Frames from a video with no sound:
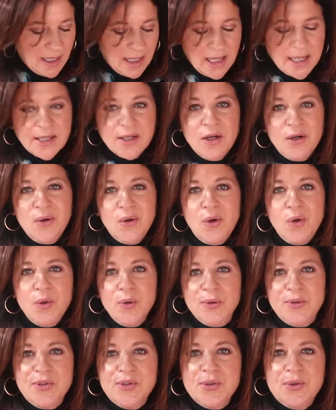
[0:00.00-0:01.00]
I go
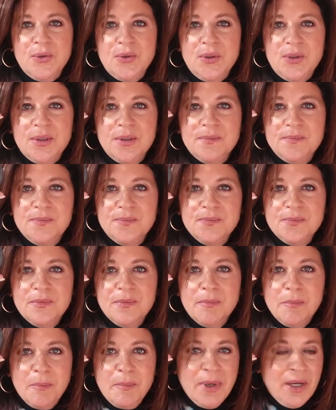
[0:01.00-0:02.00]
old school,
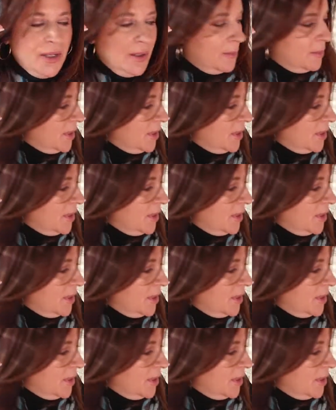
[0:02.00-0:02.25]
bare